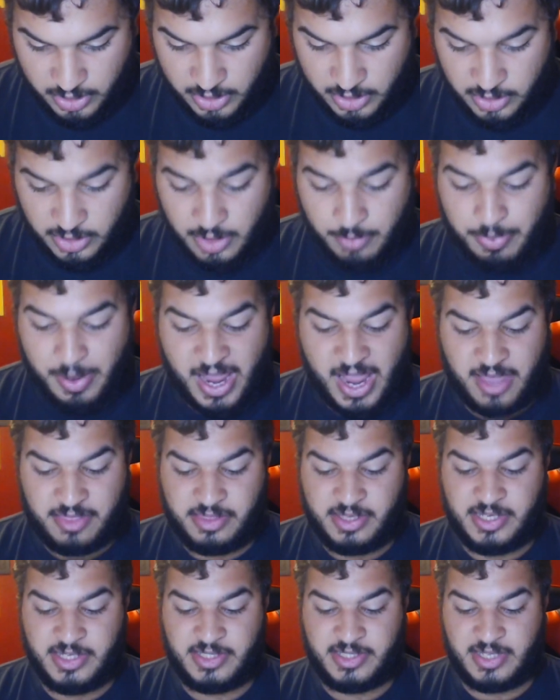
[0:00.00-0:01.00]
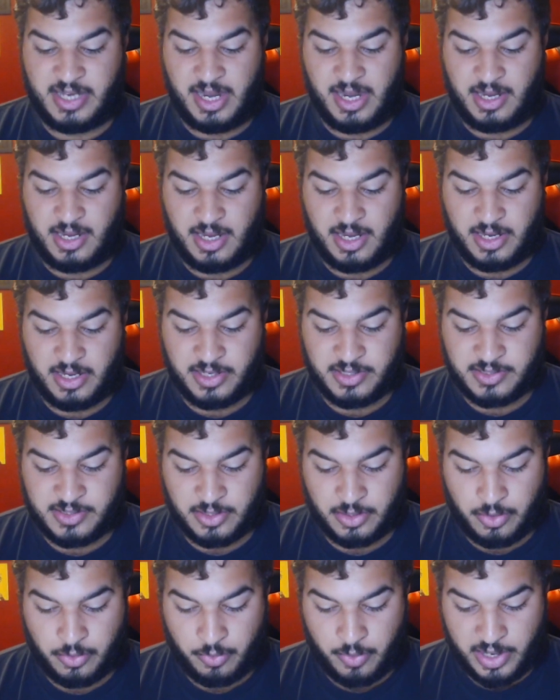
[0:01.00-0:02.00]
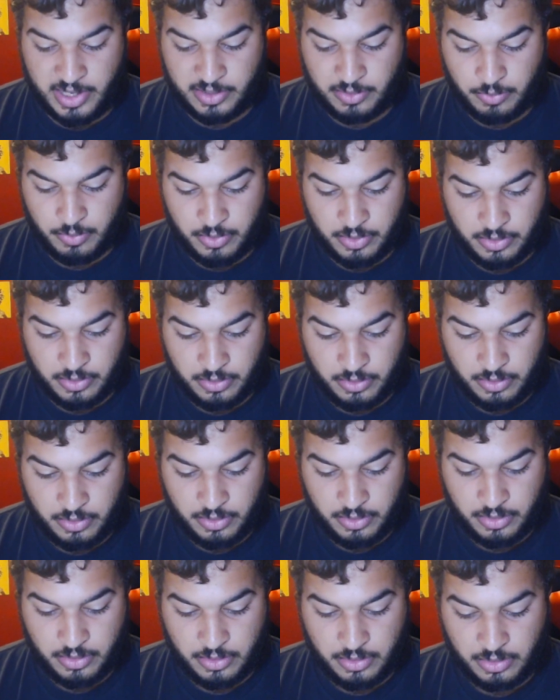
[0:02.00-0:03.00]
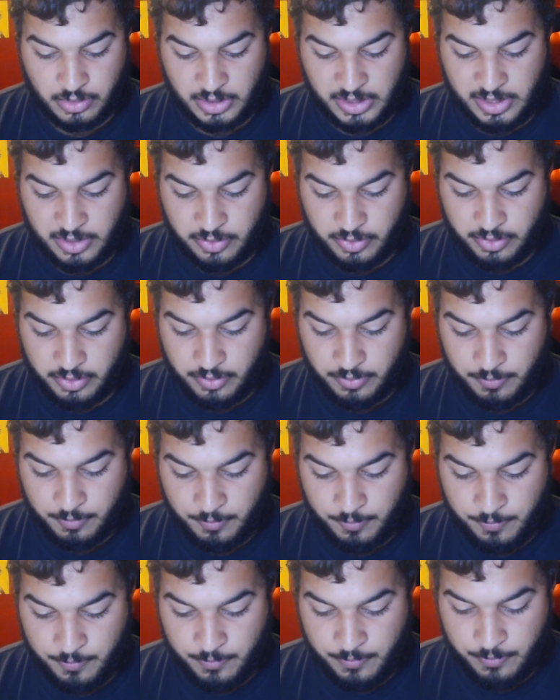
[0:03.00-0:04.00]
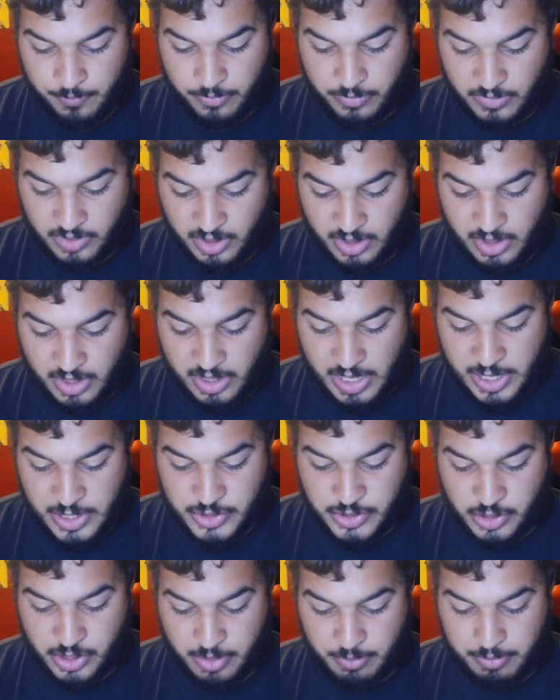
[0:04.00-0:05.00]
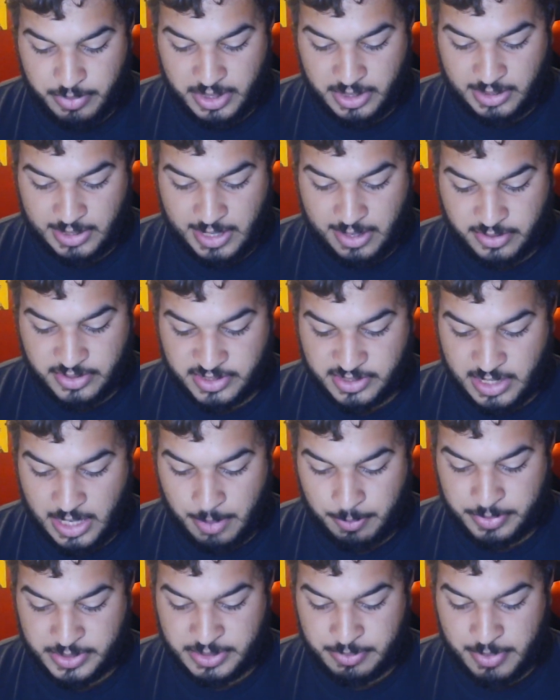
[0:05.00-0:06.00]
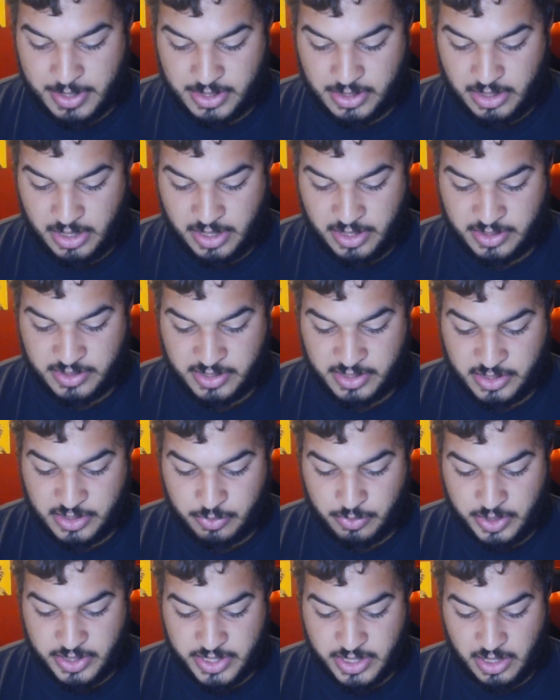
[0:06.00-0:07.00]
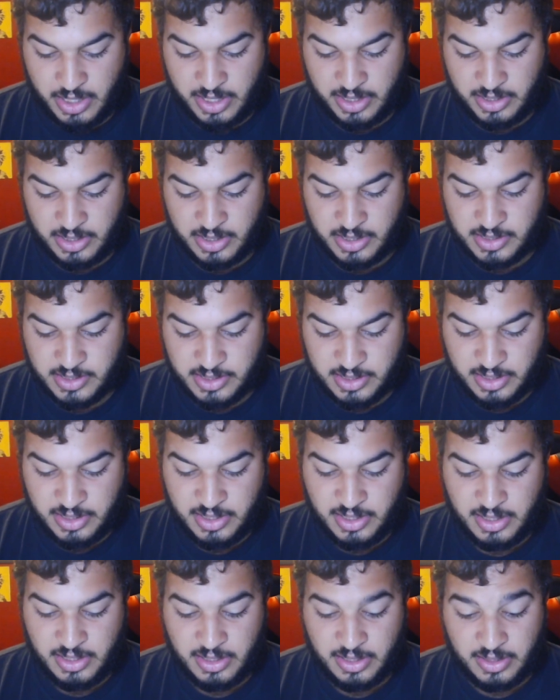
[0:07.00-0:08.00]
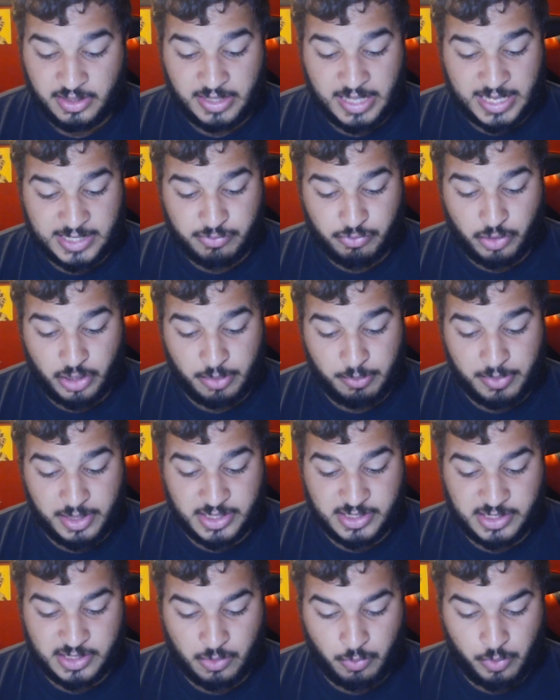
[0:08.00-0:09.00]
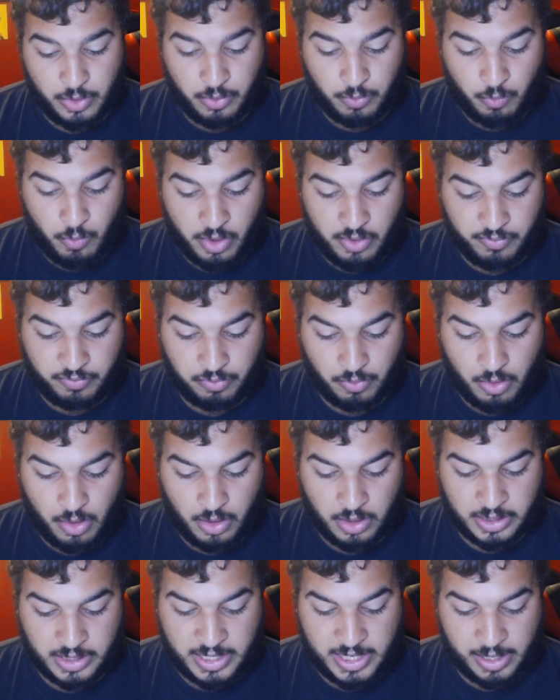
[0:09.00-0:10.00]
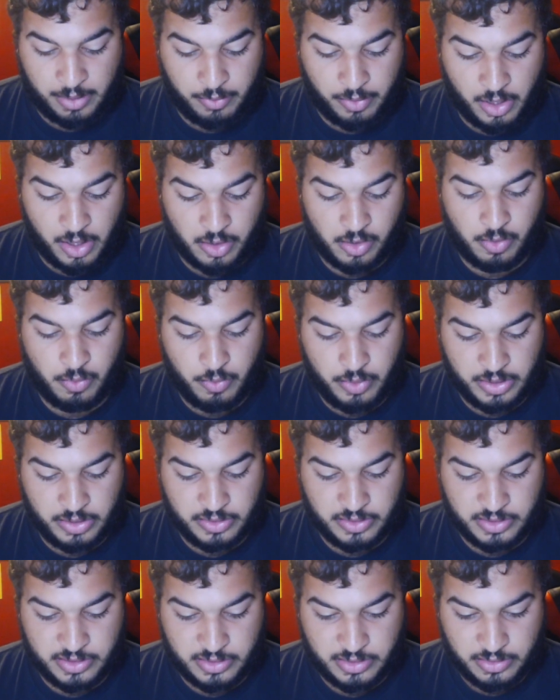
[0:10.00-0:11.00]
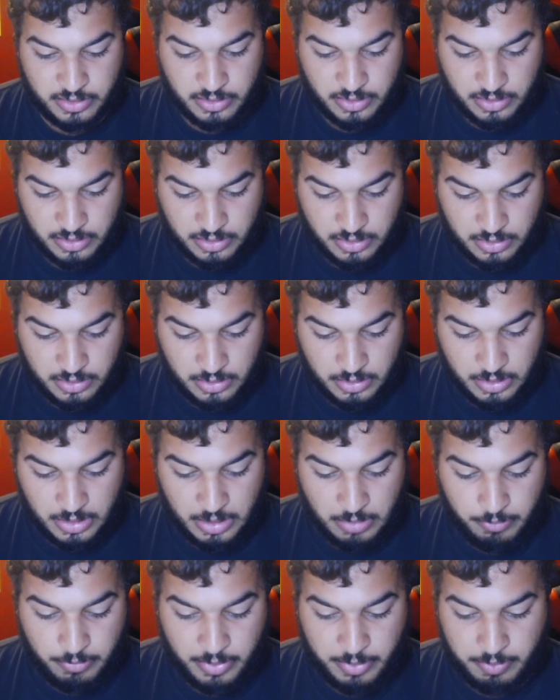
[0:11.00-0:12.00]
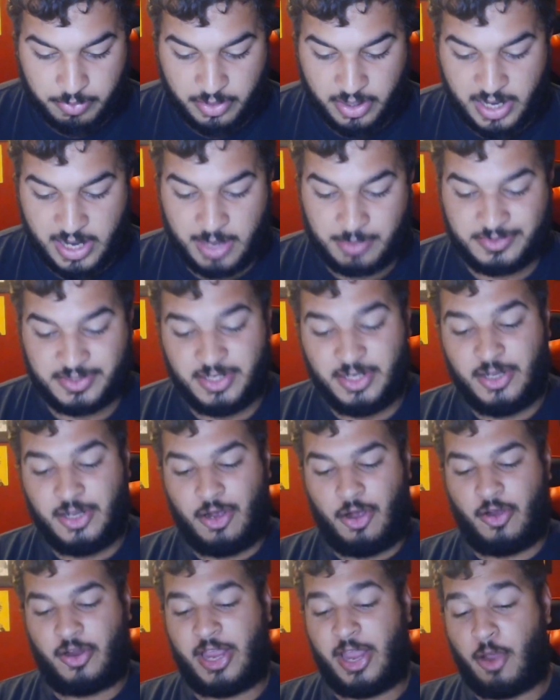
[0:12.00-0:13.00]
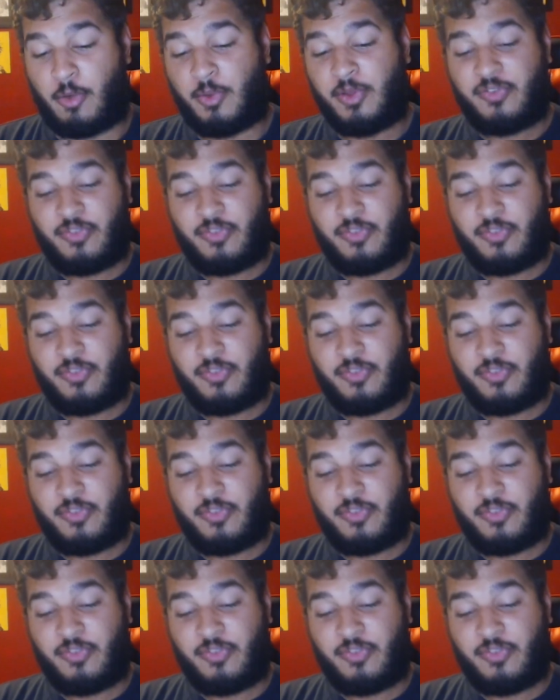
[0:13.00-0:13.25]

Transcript: The path he's taking is the correct one. Leader? He shouldn't be allowed to stop, especially in a situation like this. That's what it means to wield One for All and carry on our wills. But perhaps... Okay, are we